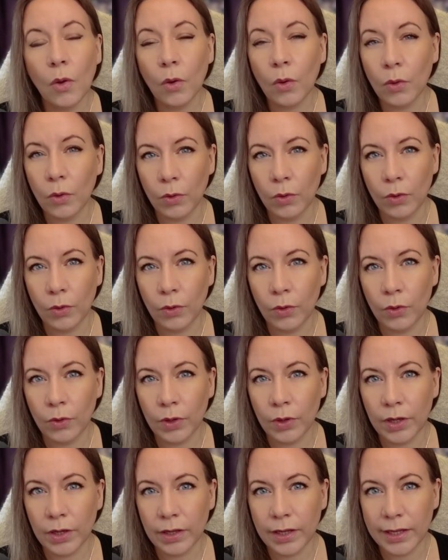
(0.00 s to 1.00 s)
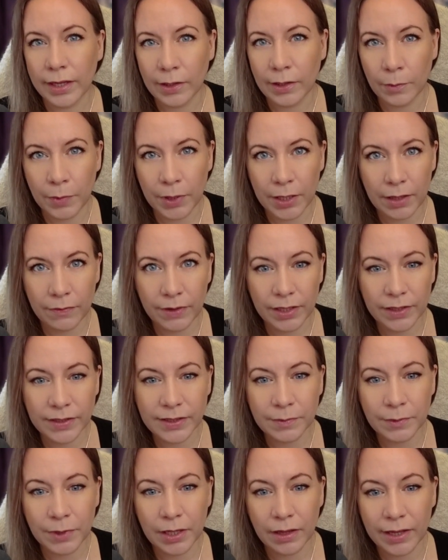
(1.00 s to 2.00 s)
or it could be giving us
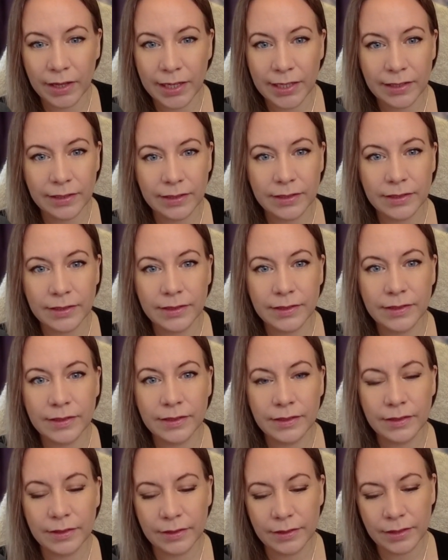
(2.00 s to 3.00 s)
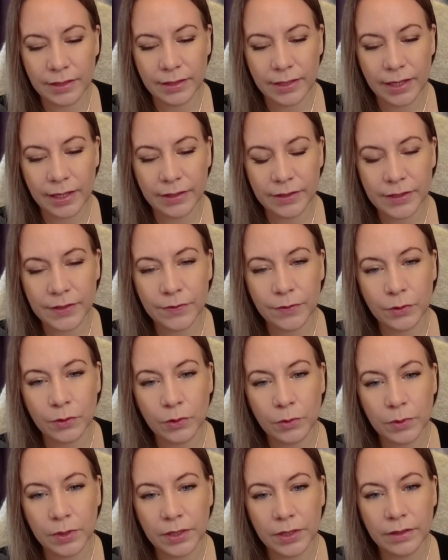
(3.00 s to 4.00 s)
some guidance to take us
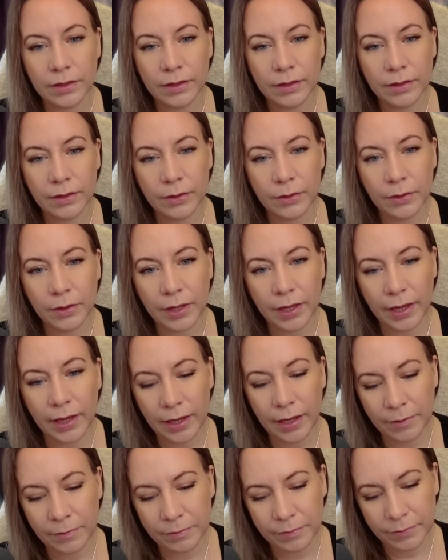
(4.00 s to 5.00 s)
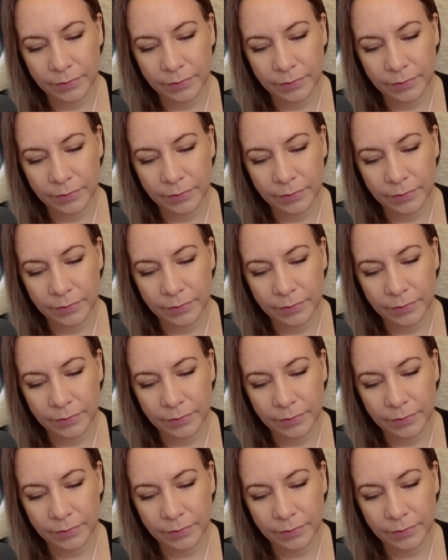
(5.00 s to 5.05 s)
forward. Okay?